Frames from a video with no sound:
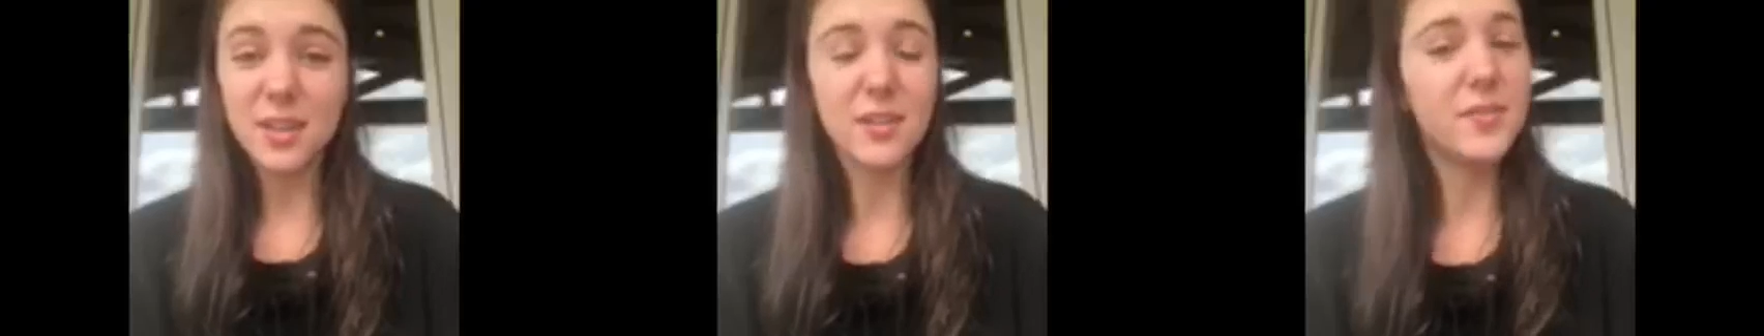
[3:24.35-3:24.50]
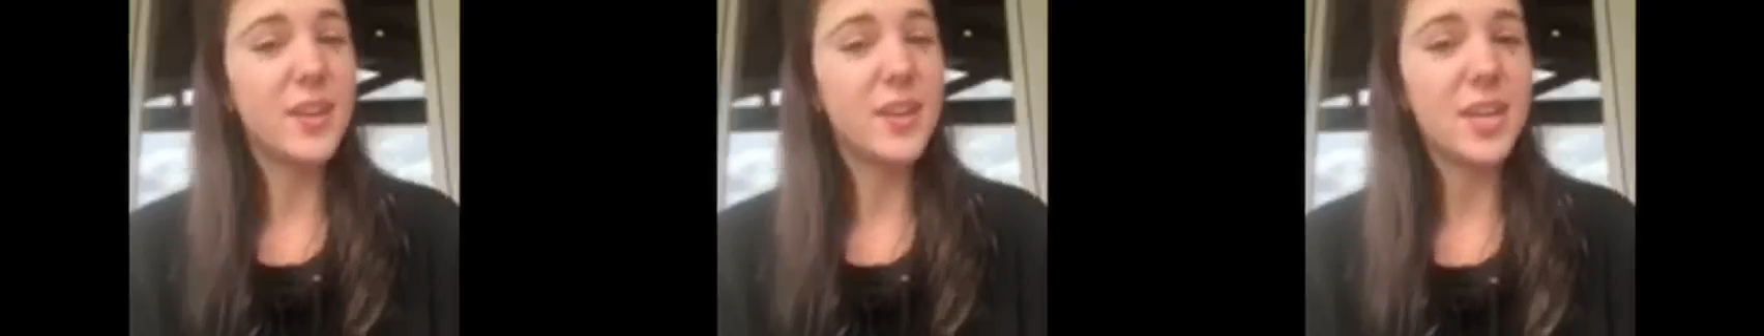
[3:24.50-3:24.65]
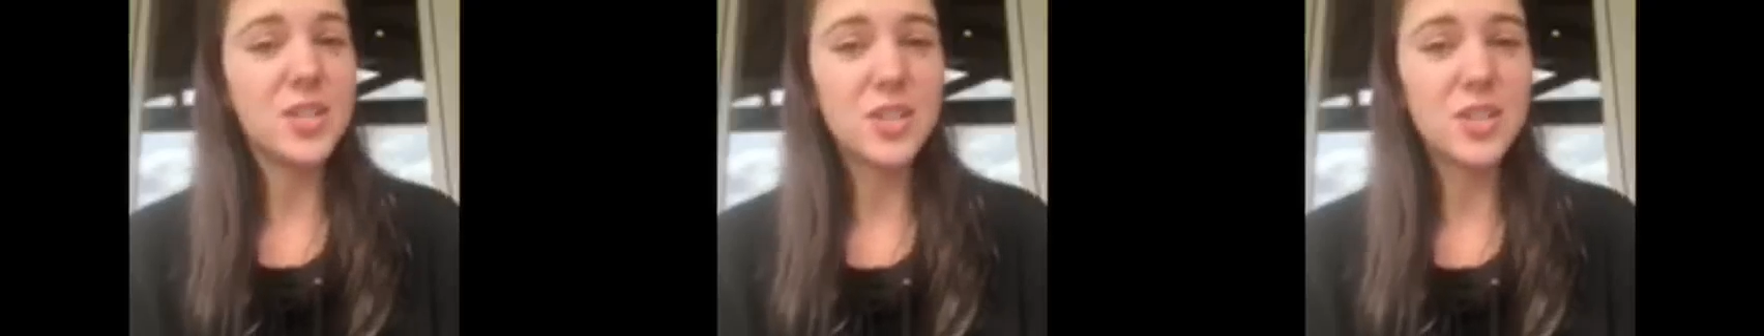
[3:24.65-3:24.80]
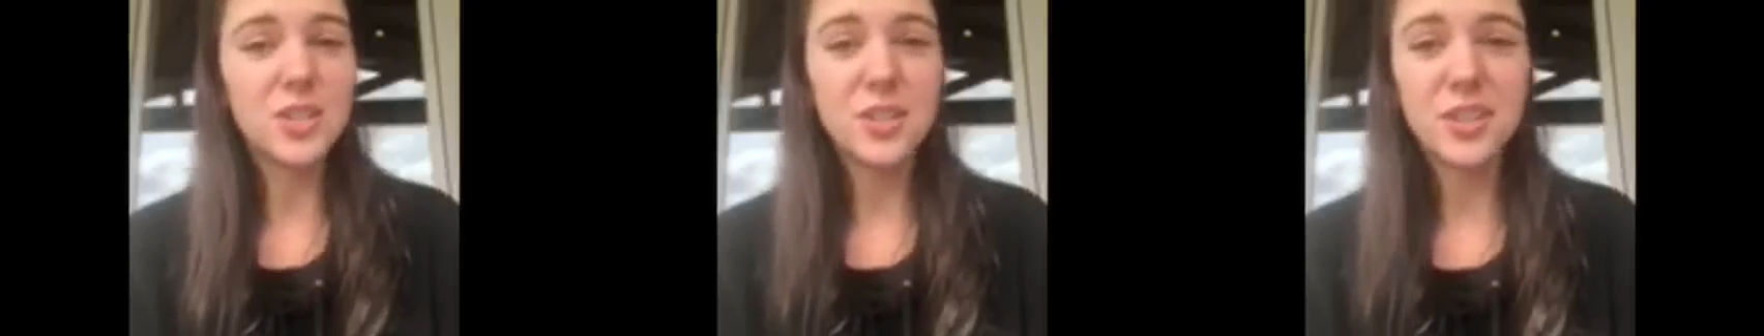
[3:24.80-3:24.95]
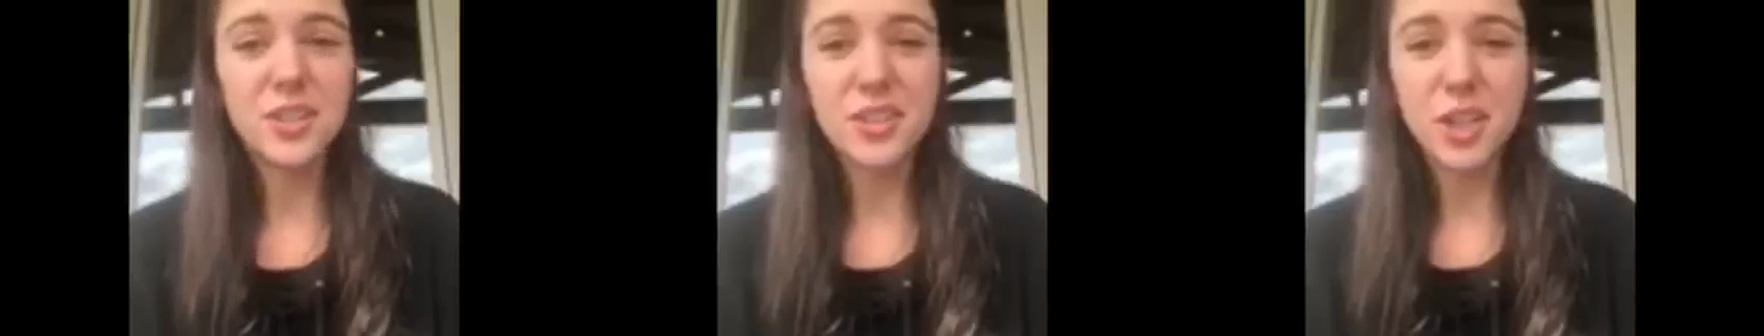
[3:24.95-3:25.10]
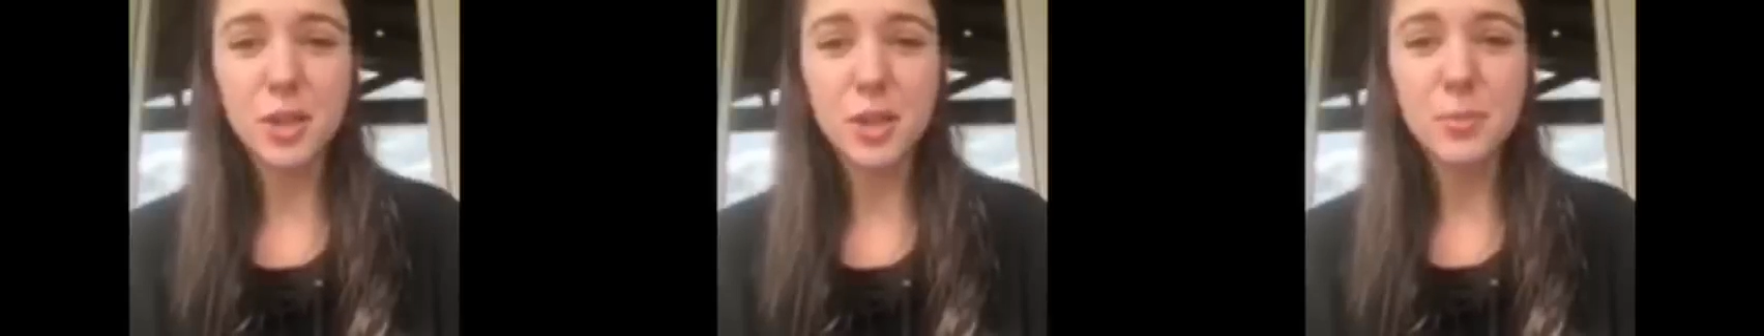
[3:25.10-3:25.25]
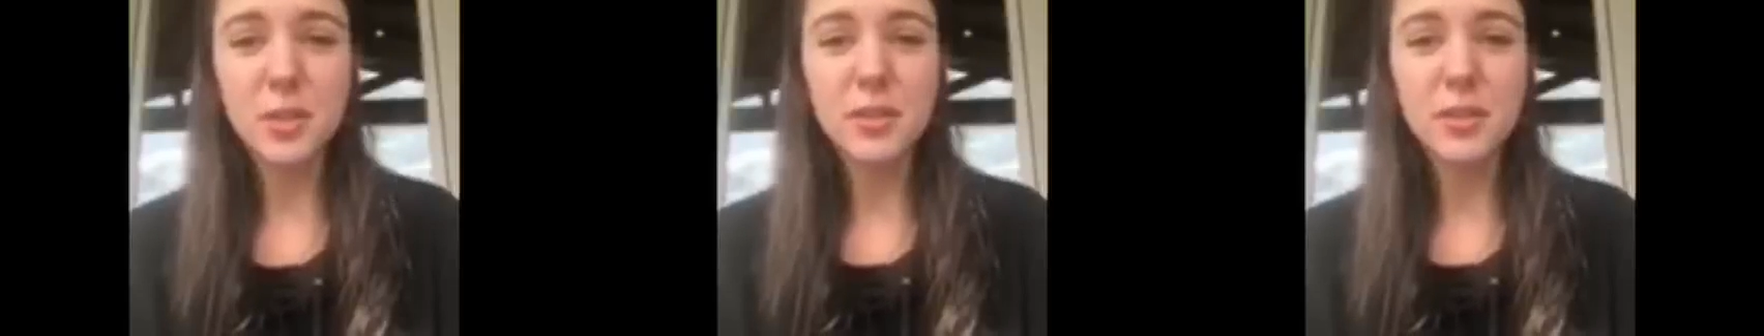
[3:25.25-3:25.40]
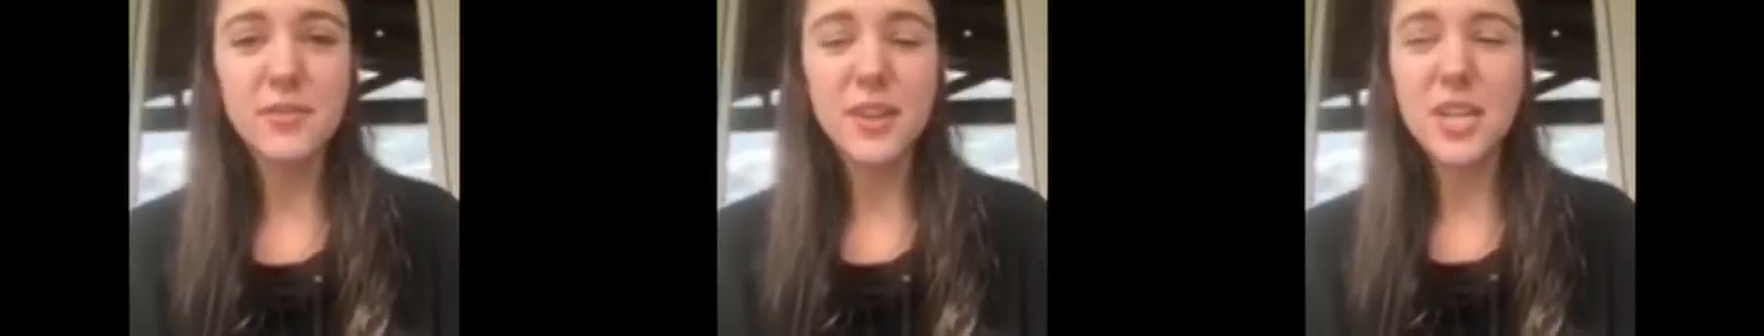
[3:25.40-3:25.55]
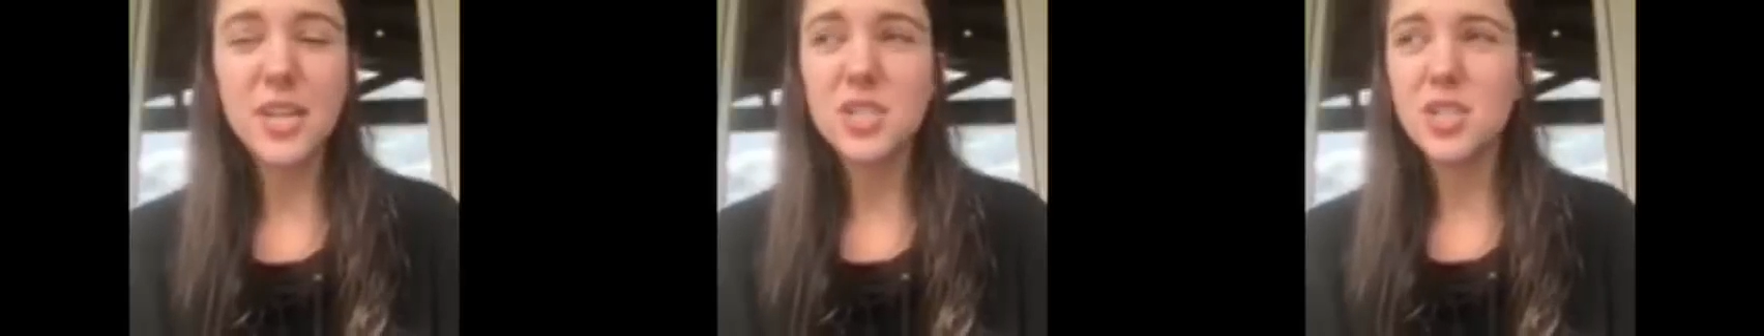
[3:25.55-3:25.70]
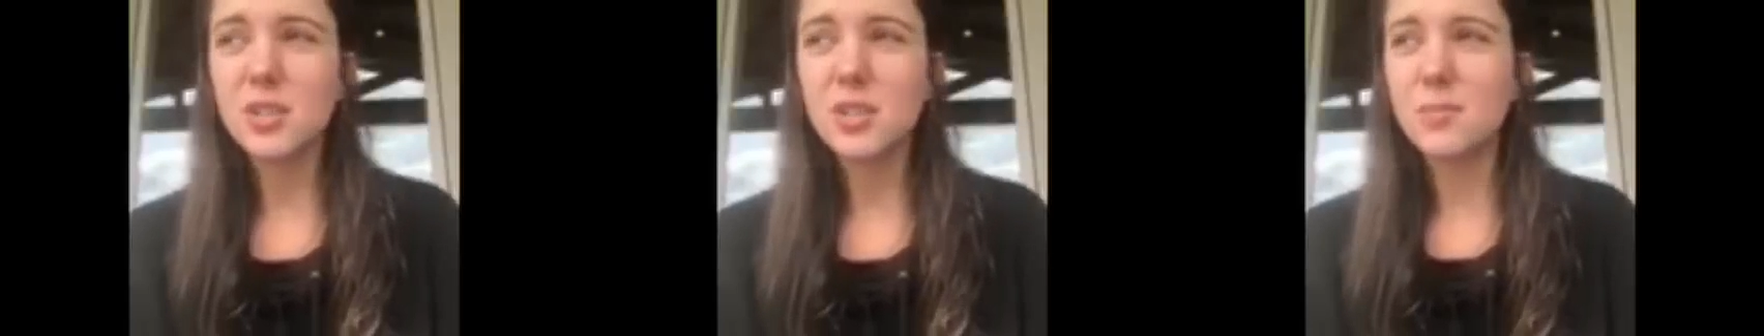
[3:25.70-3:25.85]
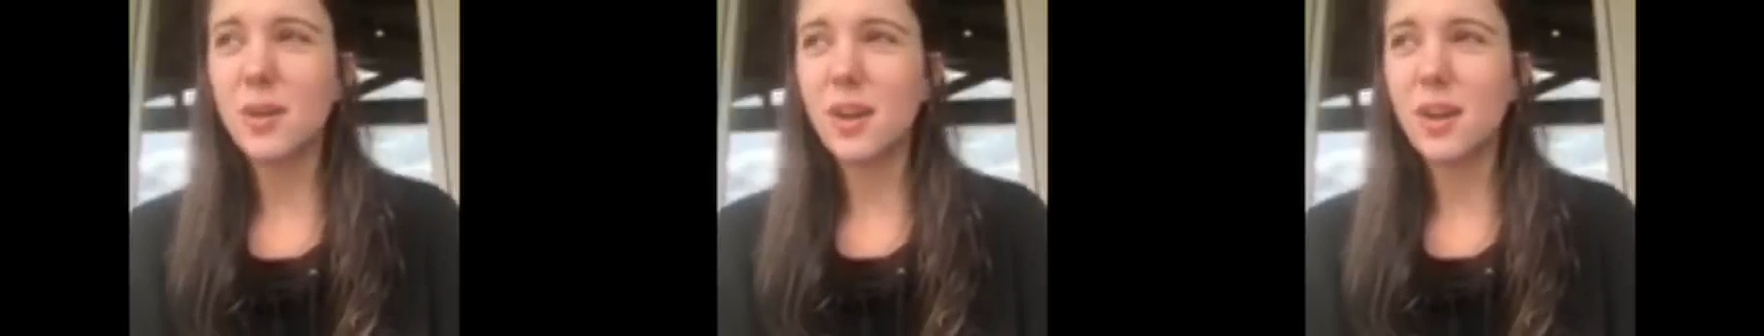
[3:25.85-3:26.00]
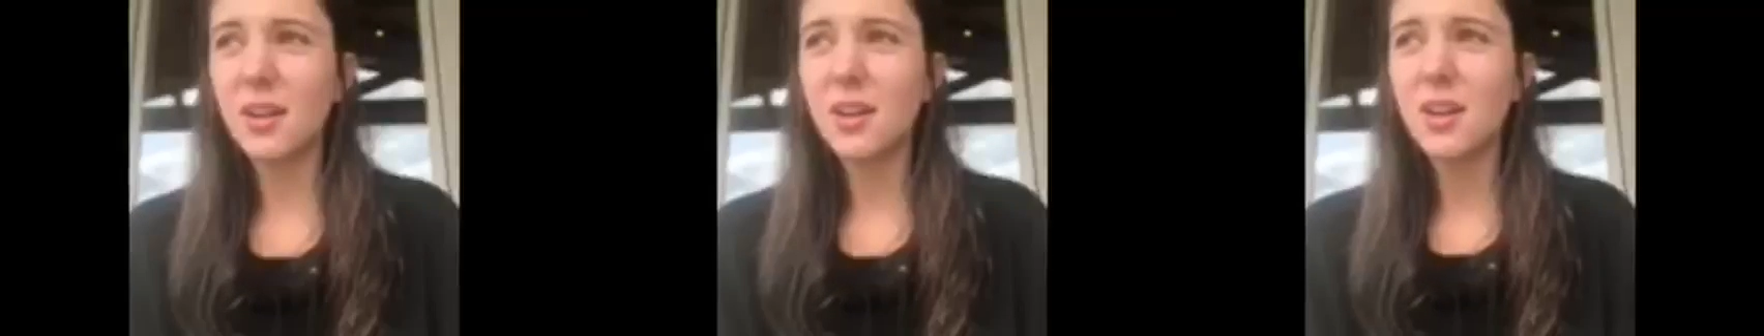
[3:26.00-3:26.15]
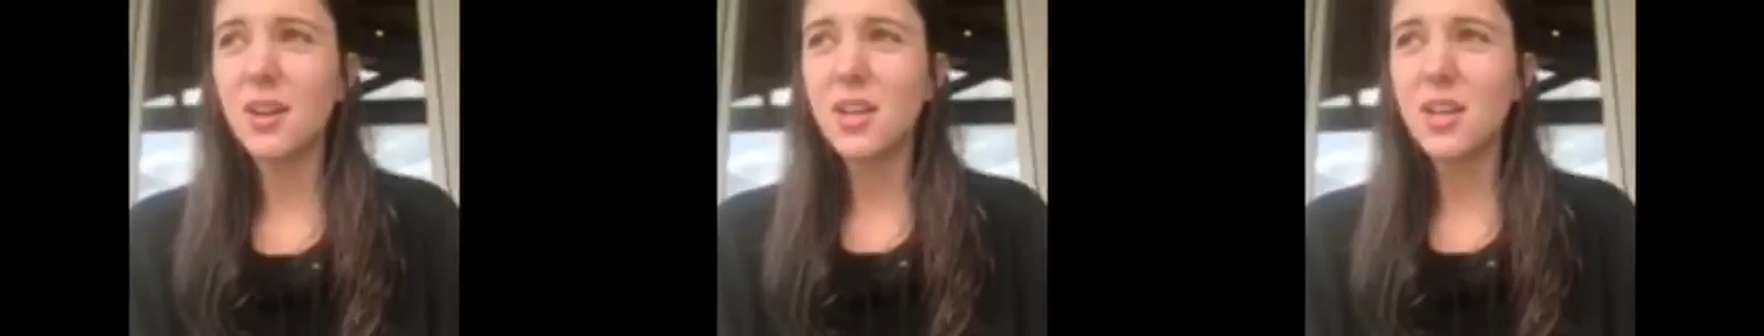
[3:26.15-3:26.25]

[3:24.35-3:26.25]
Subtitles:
aphasia or a global aphasia where